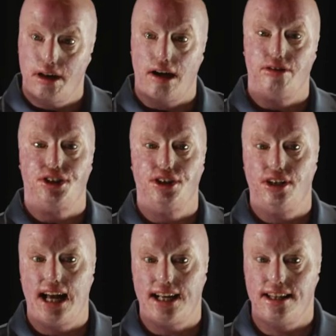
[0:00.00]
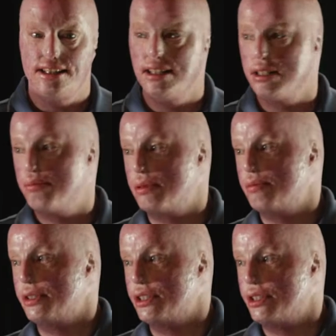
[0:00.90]
I was still lacking that sense of
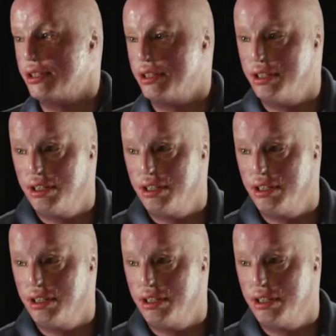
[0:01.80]
purpose.